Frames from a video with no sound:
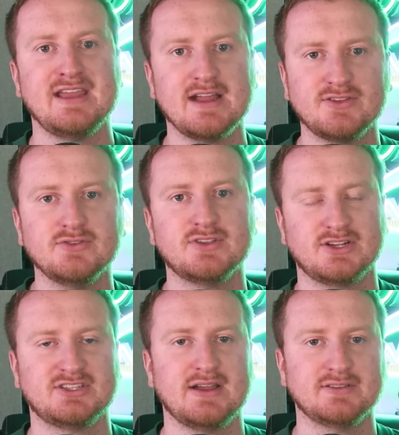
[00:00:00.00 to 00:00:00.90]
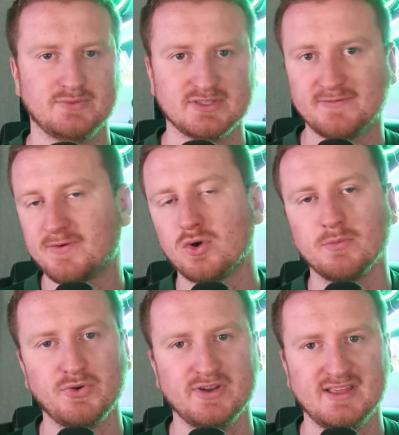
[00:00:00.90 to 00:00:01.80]
He had 2 touchdowns and was a
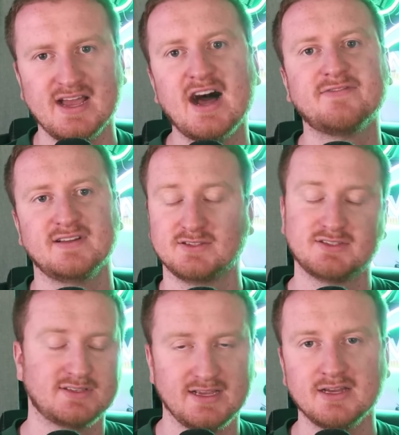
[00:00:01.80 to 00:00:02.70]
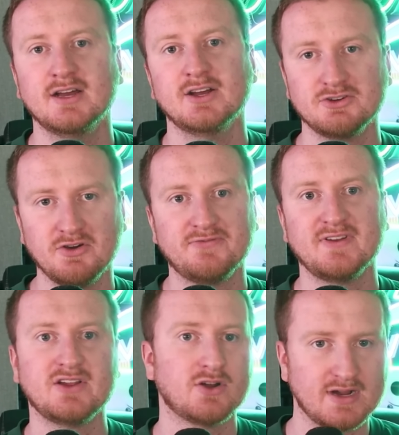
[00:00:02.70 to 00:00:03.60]
focal point of the offense. Like, go
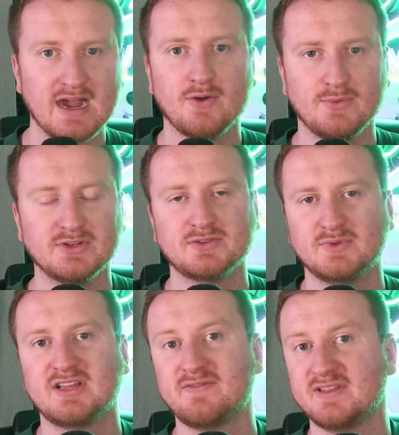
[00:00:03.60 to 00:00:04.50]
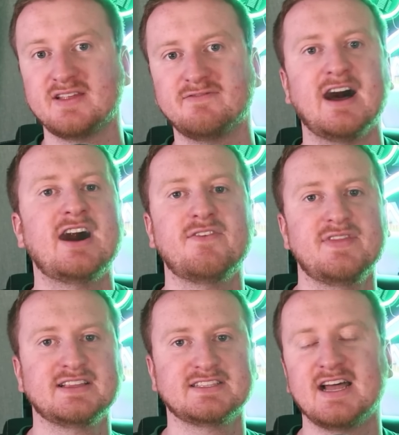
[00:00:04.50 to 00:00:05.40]
figure, Garrett Wilson was heavily
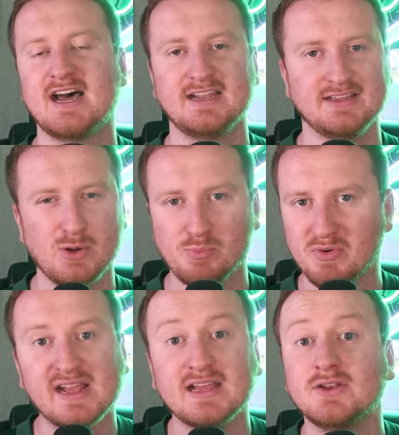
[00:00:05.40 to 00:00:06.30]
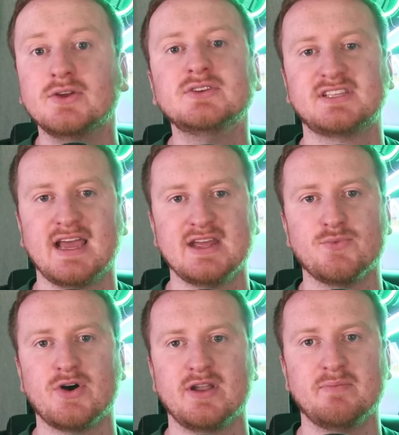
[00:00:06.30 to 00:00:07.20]
involved. That's not, you know, breaking news to
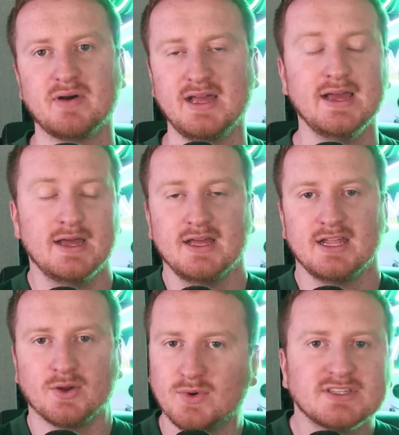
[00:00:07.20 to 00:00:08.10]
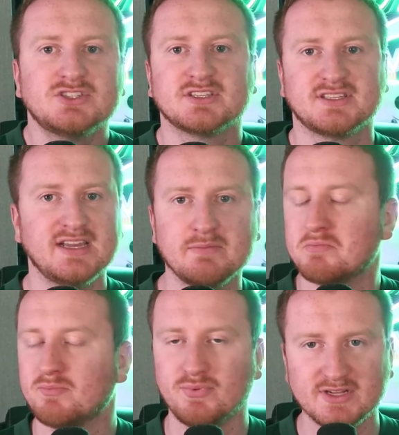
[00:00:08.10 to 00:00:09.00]
anyone, but it wasn't just
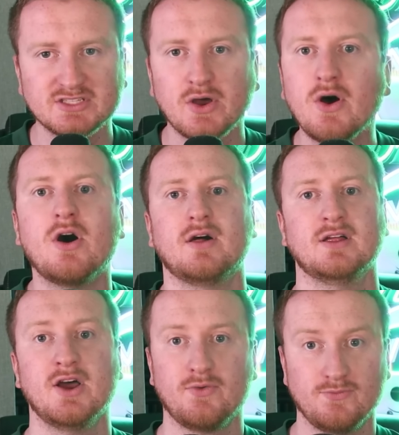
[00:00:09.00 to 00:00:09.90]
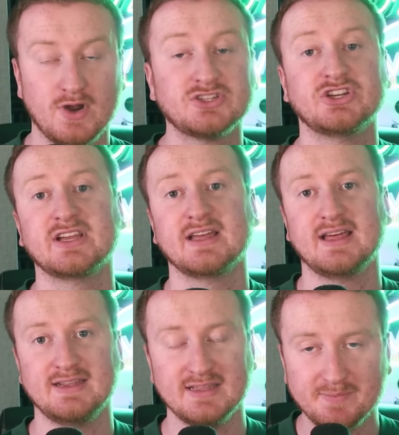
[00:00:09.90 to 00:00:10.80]
him. Breece Hall rushing
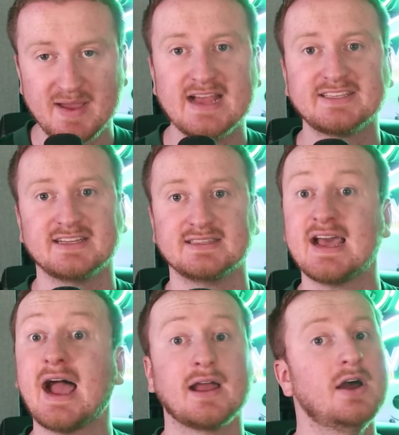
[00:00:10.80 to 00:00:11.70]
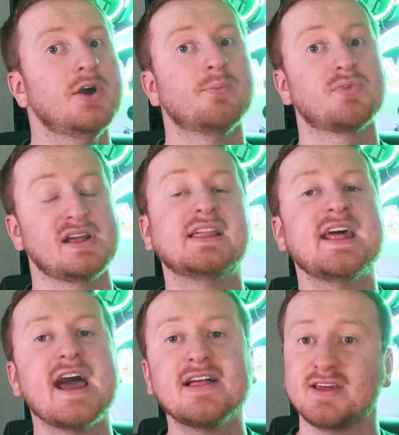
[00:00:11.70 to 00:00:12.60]
and in the passing attack.
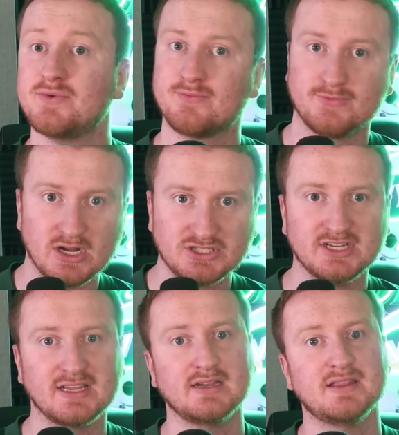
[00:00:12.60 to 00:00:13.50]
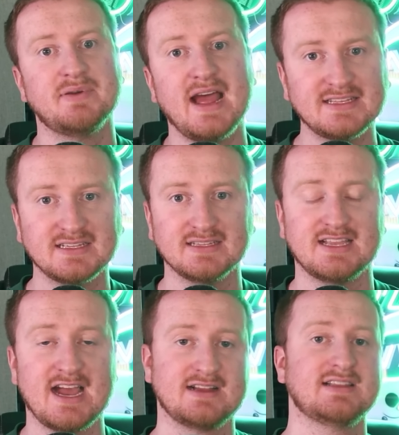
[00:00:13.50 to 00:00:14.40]
Braylon Allen rushing and in the passing
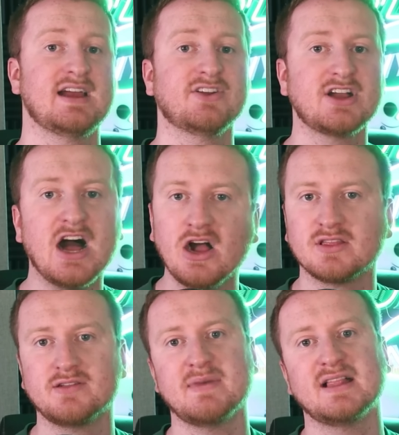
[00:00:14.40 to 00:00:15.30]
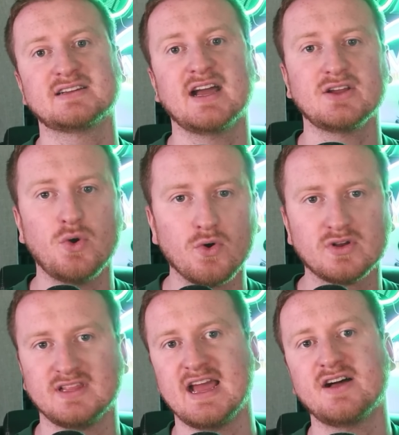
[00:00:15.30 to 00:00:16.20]
attack. Tyler Conklin, Malachi
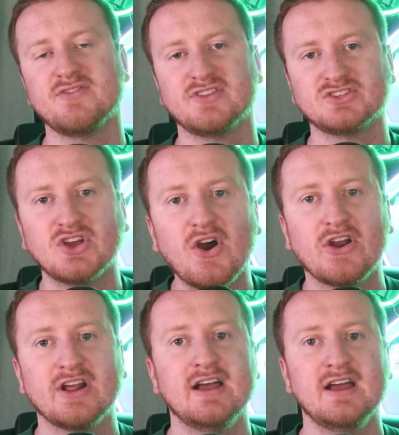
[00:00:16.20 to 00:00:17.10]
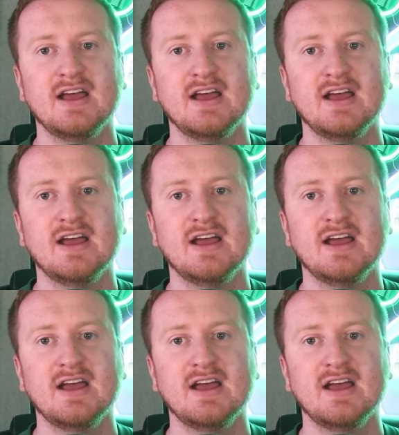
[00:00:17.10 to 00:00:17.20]
Corley, Alan Lazard.